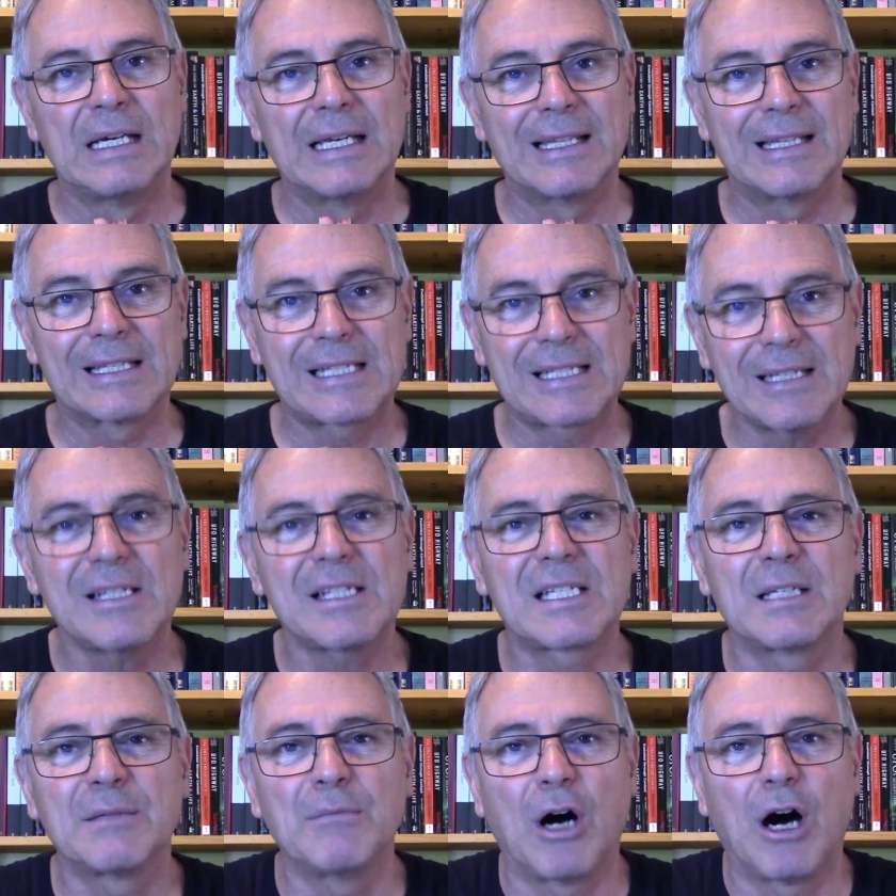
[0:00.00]
the
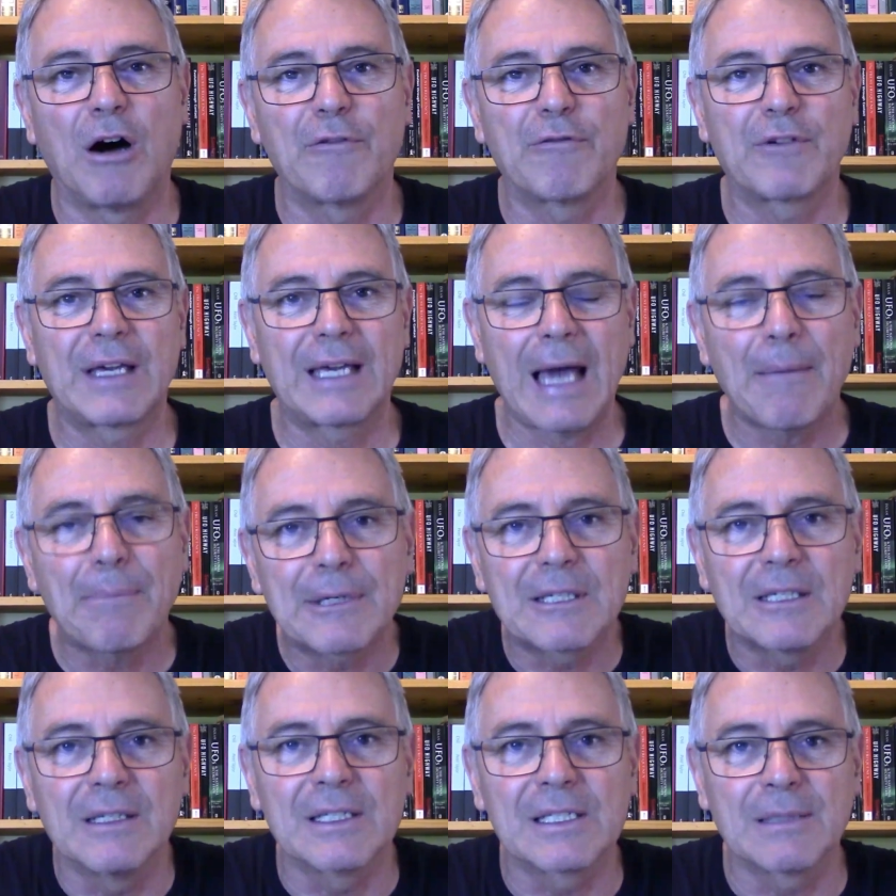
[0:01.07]
system of
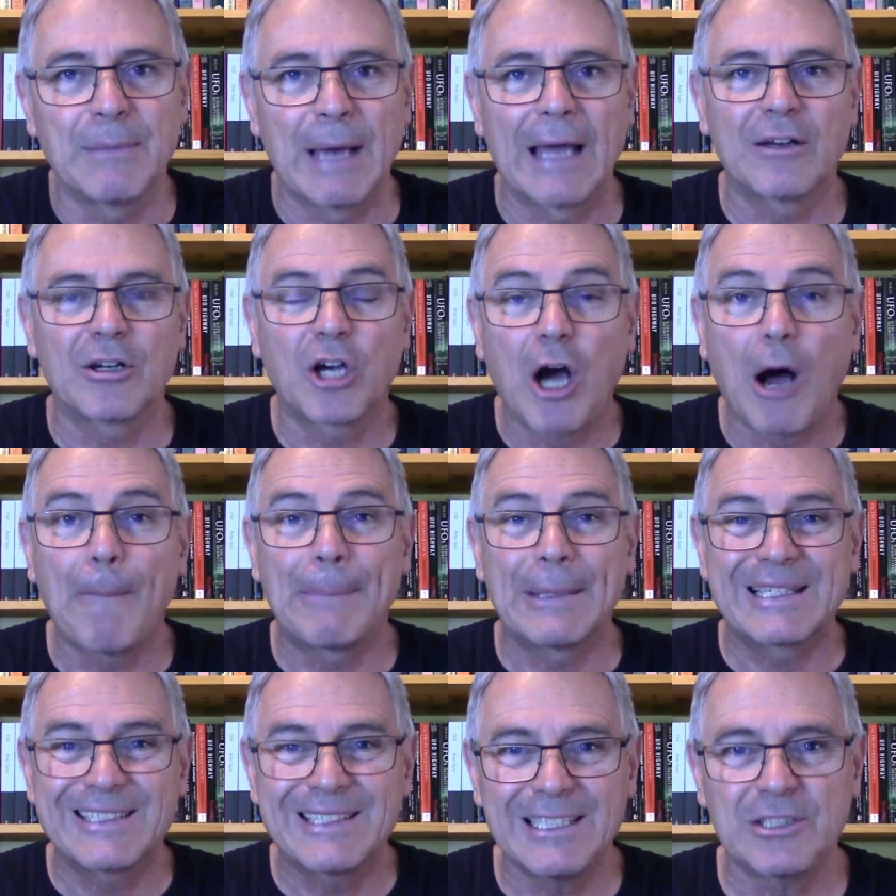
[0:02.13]
capitalism and
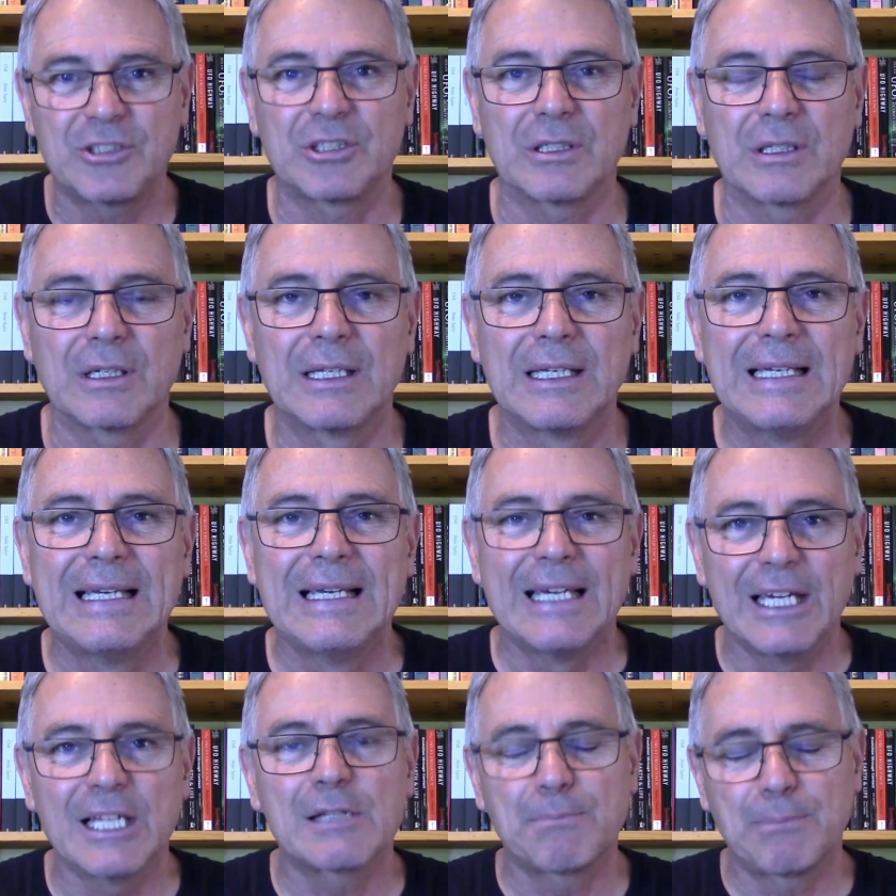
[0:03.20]
competition
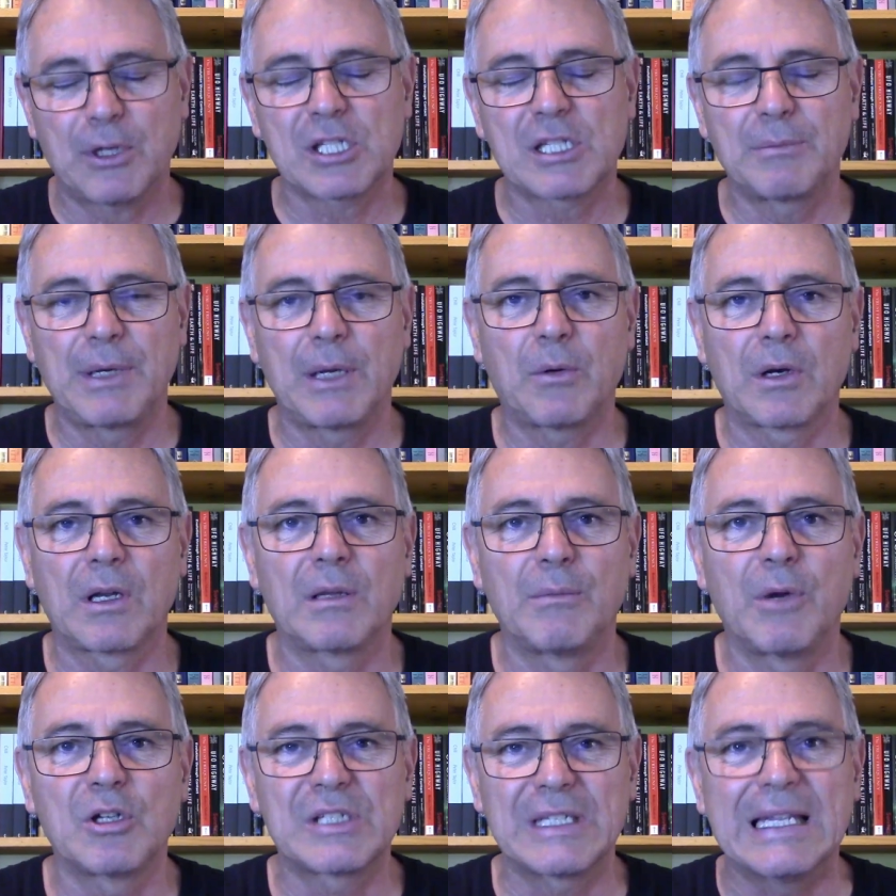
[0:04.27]
is possibly one of the
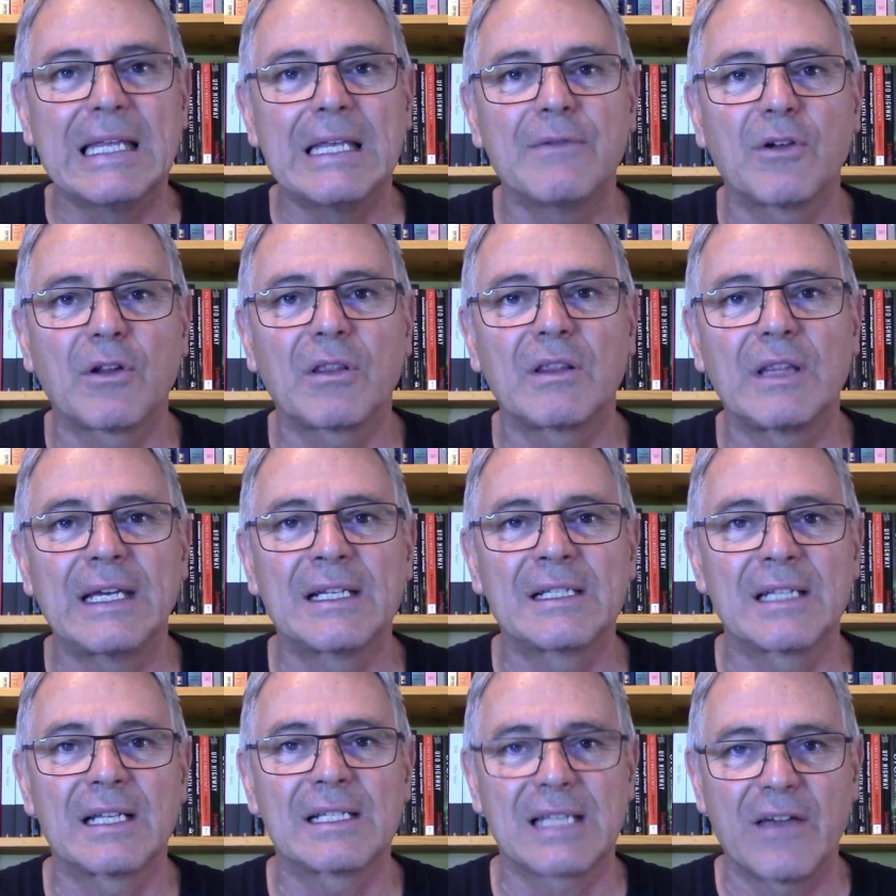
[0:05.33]
most evil things
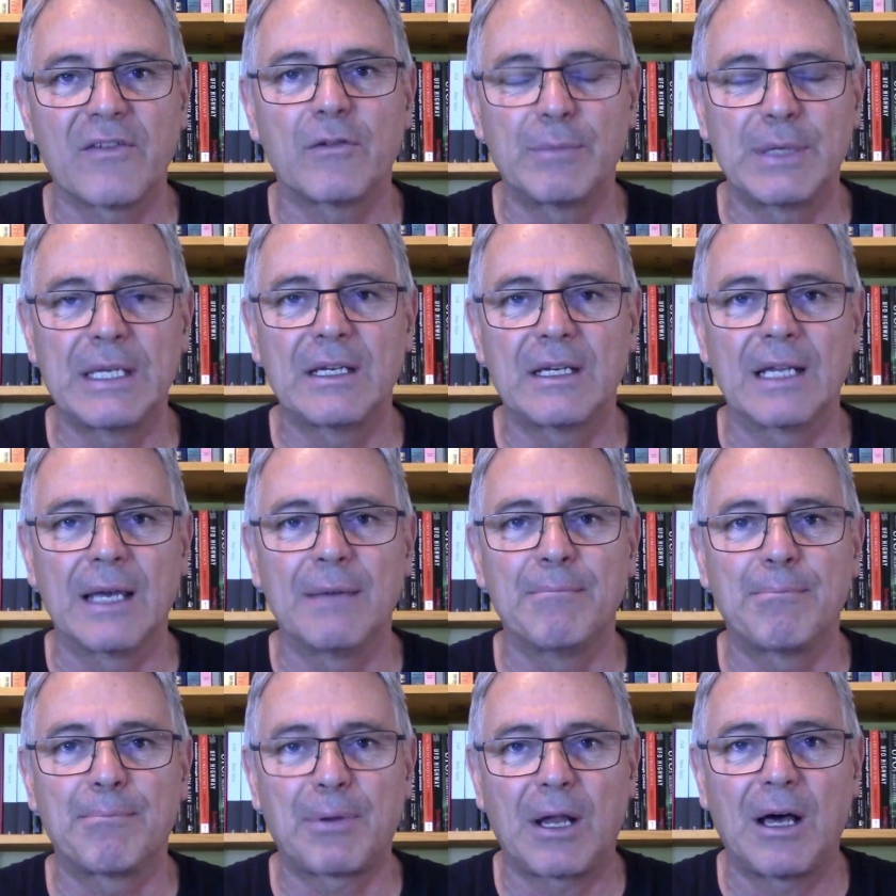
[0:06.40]
that's ever been
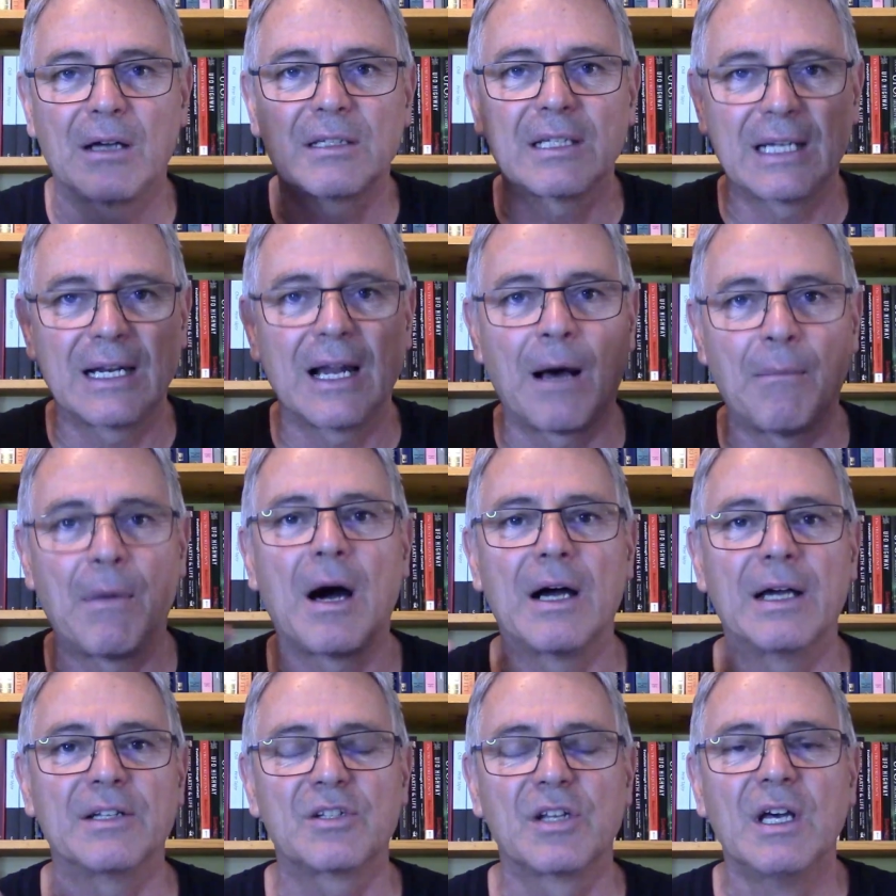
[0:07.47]
implanted in our
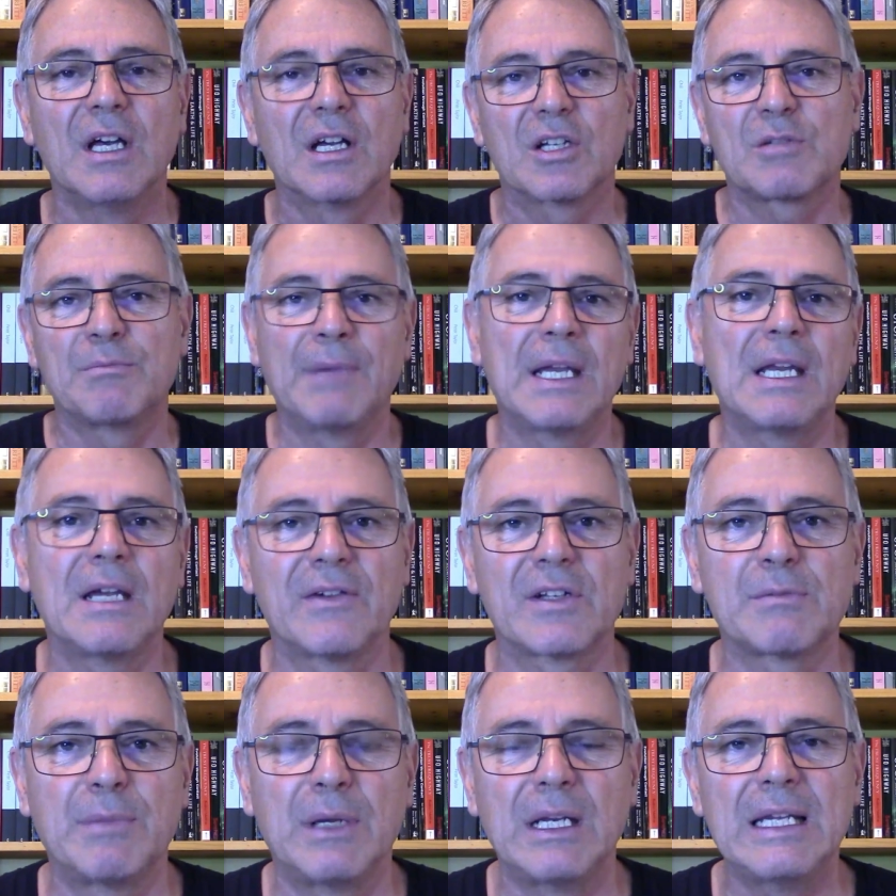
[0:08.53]
minds, because many of
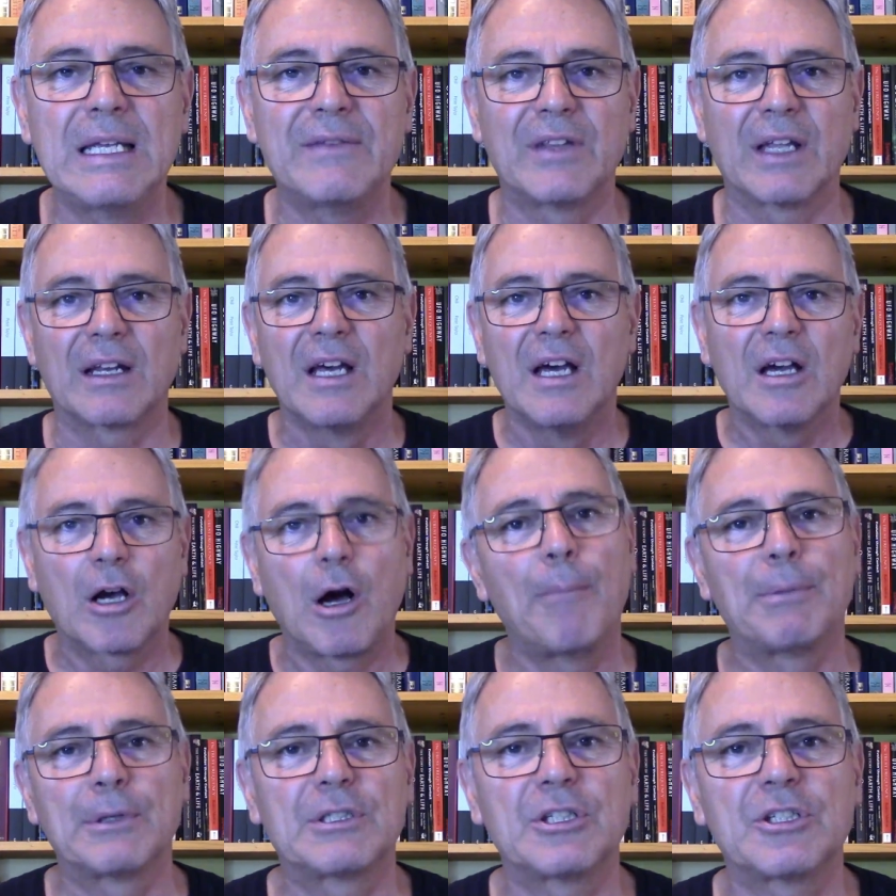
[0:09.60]
us believe that
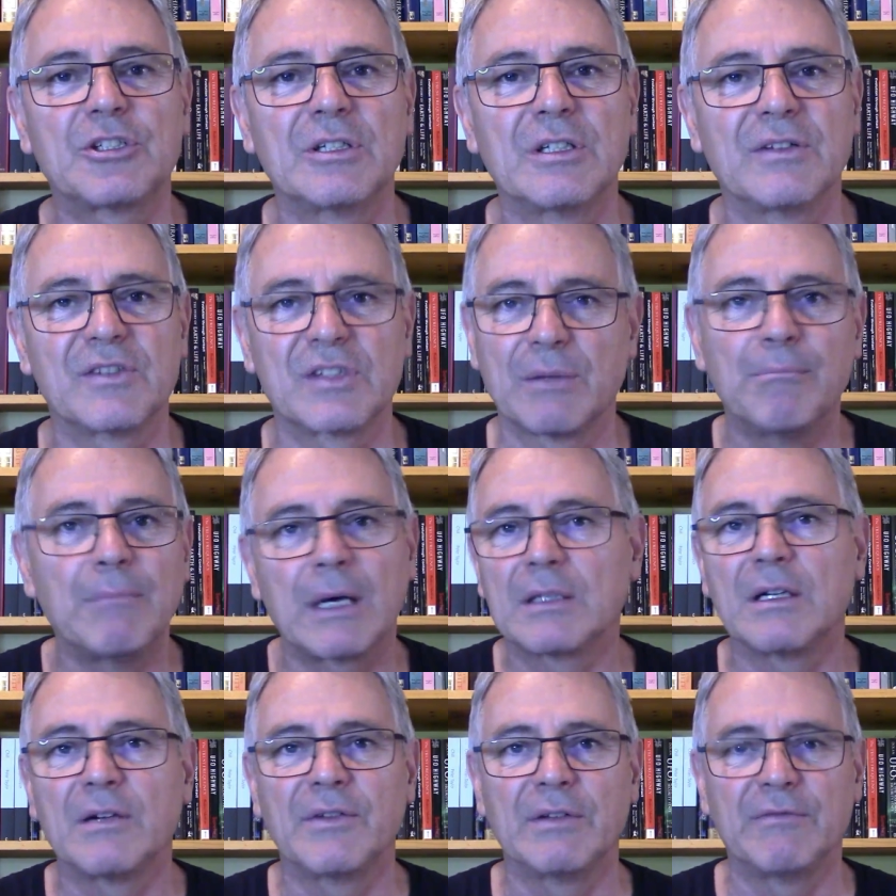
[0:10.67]
competition is the
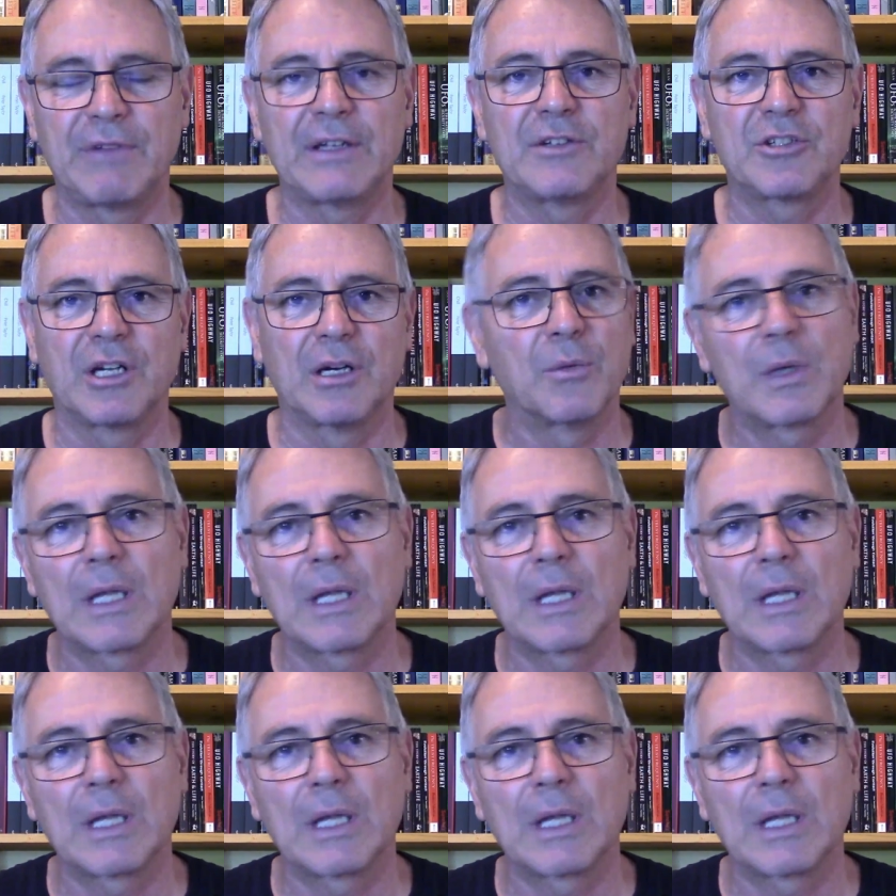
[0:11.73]
mother of invention.